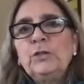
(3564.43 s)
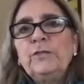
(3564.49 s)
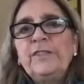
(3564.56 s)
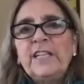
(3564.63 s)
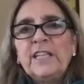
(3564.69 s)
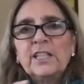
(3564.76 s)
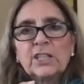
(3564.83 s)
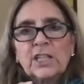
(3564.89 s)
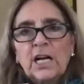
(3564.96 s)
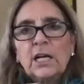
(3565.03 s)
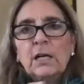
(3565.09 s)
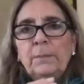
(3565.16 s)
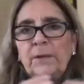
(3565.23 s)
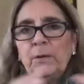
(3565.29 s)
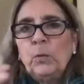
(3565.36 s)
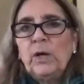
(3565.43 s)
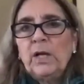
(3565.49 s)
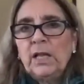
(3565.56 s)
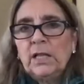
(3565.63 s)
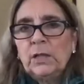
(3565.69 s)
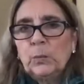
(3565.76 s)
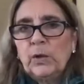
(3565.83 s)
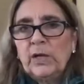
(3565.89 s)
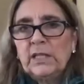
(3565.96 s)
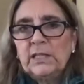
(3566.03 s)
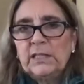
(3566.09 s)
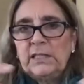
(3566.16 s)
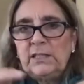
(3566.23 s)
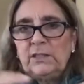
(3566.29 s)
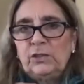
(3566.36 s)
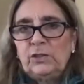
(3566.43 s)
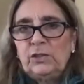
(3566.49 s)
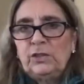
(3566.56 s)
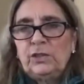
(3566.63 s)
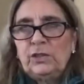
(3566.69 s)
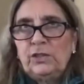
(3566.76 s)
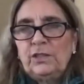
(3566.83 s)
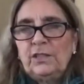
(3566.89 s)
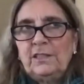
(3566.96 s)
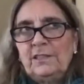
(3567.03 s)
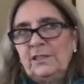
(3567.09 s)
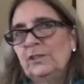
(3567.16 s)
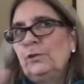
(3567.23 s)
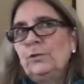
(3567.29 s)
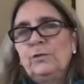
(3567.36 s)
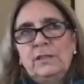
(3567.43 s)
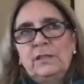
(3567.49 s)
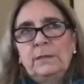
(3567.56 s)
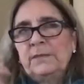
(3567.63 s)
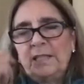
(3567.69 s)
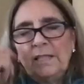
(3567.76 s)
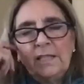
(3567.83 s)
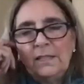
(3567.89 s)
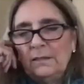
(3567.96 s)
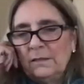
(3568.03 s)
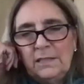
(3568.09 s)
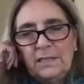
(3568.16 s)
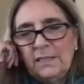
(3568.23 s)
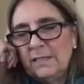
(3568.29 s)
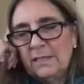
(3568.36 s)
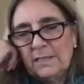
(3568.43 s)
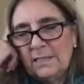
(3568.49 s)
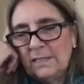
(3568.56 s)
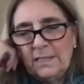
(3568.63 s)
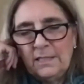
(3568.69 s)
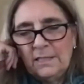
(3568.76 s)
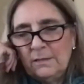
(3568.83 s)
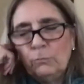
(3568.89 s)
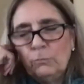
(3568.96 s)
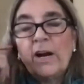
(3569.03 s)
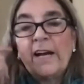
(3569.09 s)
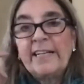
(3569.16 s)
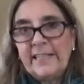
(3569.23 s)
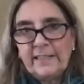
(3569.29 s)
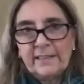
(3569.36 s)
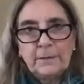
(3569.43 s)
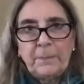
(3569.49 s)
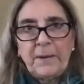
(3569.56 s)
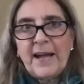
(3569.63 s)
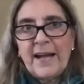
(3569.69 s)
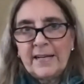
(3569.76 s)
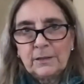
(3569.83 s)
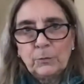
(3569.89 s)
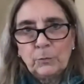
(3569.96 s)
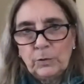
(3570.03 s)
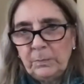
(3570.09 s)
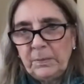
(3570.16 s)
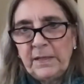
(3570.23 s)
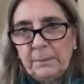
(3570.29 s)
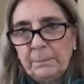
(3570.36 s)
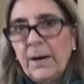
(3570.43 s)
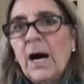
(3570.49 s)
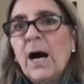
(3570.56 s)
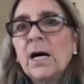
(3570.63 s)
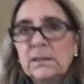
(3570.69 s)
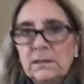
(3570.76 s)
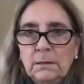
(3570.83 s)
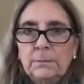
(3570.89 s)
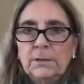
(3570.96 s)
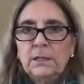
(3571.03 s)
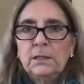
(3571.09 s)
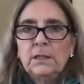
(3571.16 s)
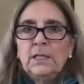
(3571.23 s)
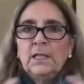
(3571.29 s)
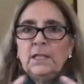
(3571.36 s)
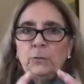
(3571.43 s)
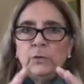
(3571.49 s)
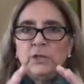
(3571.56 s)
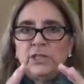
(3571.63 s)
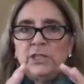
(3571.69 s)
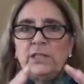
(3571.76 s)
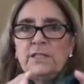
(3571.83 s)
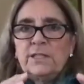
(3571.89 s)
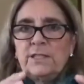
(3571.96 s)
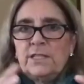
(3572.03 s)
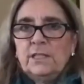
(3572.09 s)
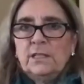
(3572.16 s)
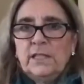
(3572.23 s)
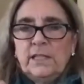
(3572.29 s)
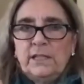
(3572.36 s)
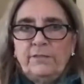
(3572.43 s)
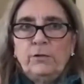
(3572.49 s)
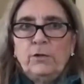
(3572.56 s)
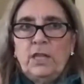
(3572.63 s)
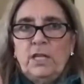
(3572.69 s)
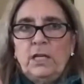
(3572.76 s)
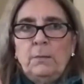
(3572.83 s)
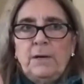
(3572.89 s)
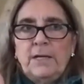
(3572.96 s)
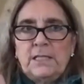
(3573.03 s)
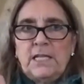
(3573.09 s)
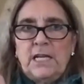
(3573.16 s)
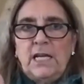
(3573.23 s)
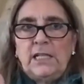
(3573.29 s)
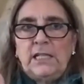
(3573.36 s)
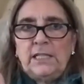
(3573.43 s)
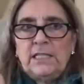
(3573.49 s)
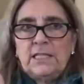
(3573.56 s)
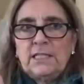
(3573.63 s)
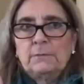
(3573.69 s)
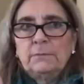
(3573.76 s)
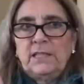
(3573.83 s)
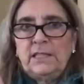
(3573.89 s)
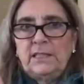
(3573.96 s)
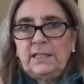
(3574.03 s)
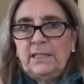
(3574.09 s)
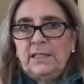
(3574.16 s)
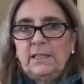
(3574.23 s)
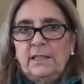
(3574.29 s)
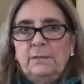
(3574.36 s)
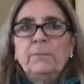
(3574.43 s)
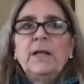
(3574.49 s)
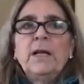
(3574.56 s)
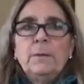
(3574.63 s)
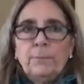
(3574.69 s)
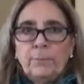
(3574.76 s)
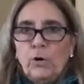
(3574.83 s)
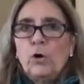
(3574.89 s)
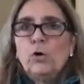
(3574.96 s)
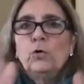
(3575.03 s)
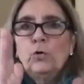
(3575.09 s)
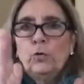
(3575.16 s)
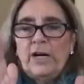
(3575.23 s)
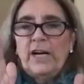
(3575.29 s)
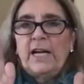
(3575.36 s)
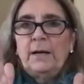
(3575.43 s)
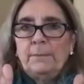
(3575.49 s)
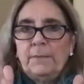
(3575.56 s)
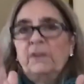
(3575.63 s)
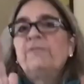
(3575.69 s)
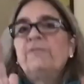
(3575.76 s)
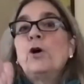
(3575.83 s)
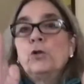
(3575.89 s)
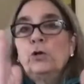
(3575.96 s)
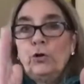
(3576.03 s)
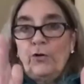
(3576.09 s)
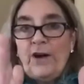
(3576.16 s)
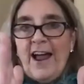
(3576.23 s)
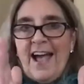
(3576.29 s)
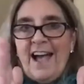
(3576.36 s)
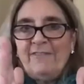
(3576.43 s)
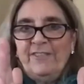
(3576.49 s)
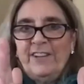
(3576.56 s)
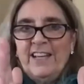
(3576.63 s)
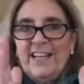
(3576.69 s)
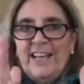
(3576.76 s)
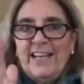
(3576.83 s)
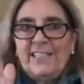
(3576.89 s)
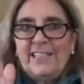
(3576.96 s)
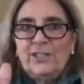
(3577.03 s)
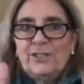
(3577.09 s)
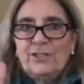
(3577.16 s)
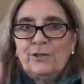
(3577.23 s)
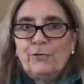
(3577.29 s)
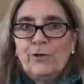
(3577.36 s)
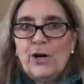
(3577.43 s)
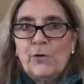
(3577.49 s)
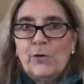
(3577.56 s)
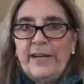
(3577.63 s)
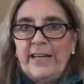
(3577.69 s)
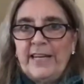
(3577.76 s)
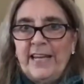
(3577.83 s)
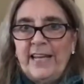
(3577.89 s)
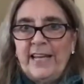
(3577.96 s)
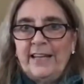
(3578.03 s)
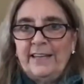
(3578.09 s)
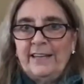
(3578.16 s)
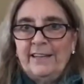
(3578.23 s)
either got to be willing to do something that the writing of the pattern would be impossible, which is to, like, if you think about taking something in a program, a photograph, and just growing it